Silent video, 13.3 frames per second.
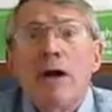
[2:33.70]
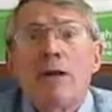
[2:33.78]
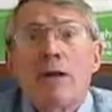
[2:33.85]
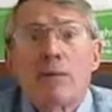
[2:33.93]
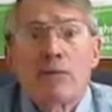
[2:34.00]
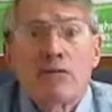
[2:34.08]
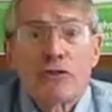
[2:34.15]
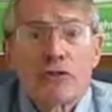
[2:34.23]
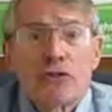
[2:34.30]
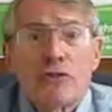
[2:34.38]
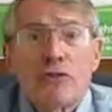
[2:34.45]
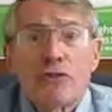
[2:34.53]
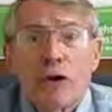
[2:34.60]
The procedure
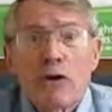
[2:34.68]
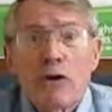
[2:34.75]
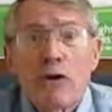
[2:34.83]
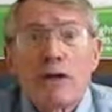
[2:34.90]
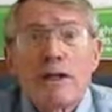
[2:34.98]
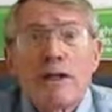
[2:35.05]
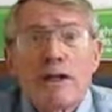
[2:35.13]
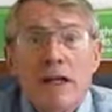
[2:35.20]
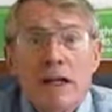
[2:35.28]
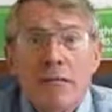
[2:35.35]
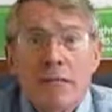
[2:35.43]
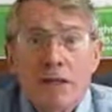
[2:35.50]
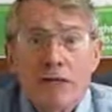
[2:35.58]
for recording
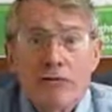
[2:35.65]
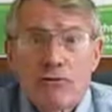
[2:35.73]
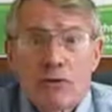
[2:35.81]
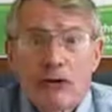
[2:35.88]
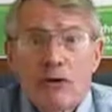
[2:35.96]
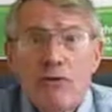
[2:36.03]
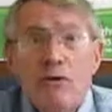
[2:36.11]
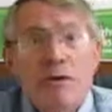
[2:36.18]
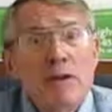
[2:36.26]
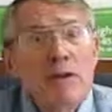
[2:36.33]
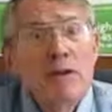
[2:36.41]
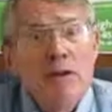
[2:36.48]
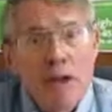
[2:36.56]
team piece rate would be
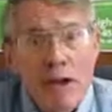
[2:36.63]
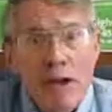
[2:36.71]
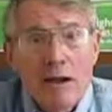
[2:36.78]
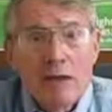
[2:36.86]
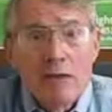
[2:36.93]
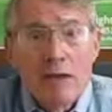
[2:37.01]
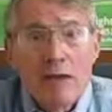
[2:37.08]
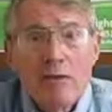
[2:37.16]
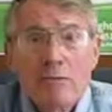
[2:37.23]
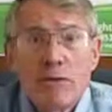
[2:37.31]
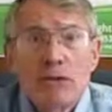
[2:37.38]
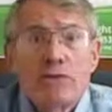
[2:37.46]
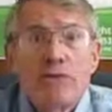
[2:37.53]
the same as
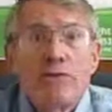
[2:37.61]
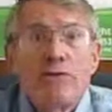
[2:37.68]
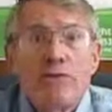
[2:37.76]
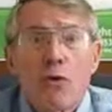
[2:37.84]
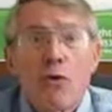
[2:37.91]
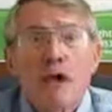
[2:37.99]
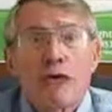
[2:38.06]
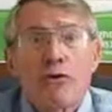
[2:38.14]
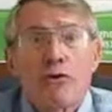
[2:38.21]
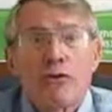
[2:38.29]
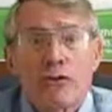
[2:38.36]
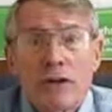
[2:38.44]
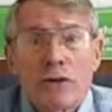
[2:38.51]
mentioned for either
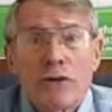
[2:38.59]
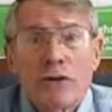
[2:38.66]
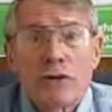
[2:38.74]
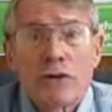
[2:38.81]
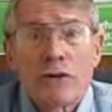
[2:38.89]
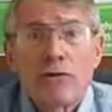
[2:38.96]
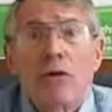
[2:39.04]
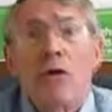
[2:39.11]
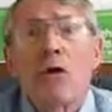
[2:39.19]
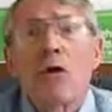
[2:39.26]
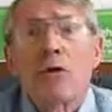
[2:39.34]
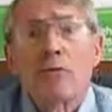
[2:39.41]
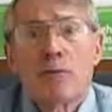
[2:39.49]
single units
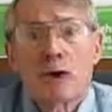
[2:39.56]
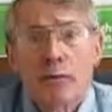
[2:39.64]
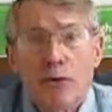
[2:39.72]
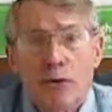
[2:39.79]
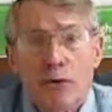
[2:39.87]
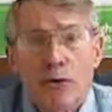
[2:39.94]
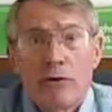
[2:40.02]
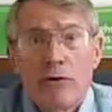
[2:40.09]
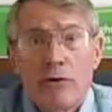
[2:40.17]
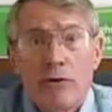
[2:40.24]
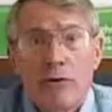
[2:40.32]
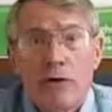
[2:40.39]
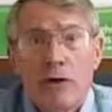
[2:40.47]
or multiple units.
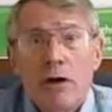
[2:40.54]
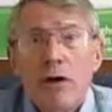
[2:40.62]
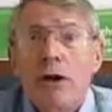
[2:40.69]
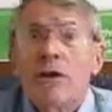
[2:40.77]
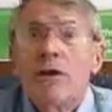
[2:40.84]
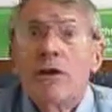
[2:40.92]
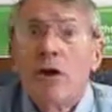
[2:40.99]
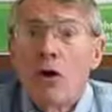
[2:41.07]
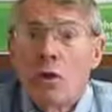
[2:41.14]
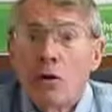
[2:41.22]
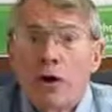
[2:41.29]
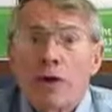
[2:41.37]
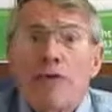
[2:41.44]
The
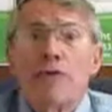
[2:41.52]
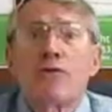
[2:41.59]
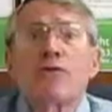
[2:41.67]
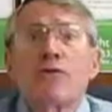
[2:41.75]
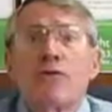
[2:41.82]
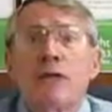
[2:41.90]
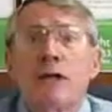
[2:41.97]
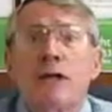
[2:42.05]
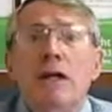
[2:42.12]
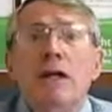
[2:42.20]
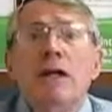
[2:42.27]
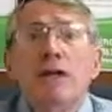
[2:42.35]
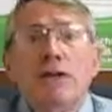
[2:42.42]
only difference would be
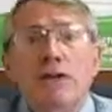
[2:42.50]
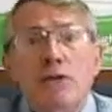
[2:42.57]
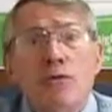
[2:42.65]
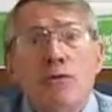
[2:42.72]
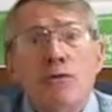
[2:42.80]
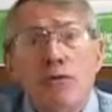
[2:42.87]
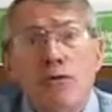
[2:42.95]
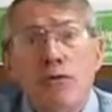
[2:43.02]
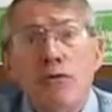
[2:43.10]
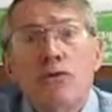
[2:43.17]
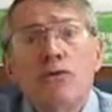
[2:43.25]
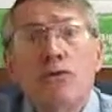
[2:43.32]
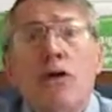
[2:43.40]
that you would
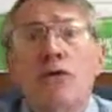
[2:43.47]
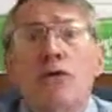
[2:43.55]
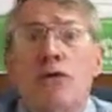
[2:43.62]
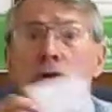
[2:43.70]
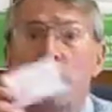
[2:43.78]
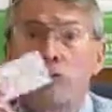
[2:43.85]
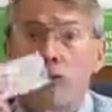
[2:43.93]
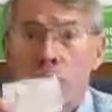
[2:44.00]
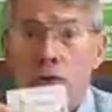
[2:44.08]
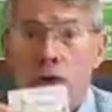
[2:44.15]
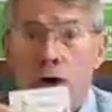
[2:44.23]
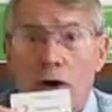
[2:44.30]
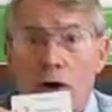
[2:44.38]
use the control
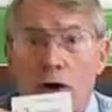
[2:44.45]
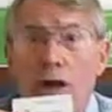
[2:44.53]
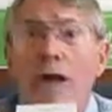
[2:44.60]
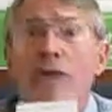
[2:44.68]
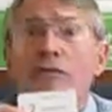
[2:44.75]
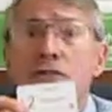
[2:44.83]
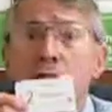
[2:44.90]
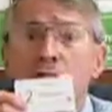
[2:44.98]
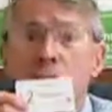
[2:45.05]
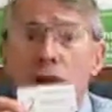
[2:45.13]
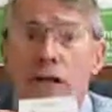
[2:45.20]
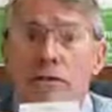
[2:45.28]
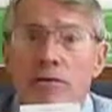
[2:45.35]
card instead of the
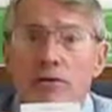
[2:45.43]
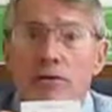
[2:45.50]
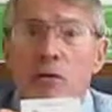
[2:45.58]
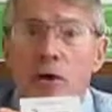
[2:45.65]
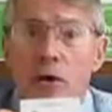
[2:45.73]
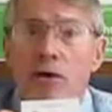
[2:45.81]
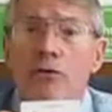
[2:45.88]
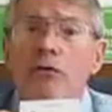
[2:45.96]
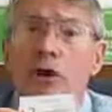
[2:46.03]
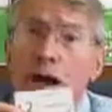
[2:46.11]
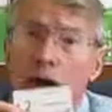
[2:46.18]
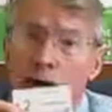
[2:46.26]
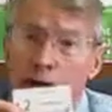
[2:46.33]
individual worker's
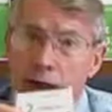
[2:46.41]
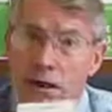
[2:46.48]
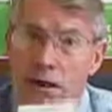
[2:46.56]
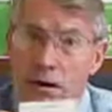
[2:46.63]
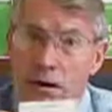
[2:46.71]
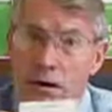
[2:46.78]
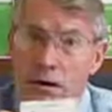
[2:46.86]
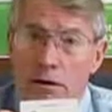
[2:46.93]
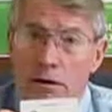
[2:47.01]
ID card.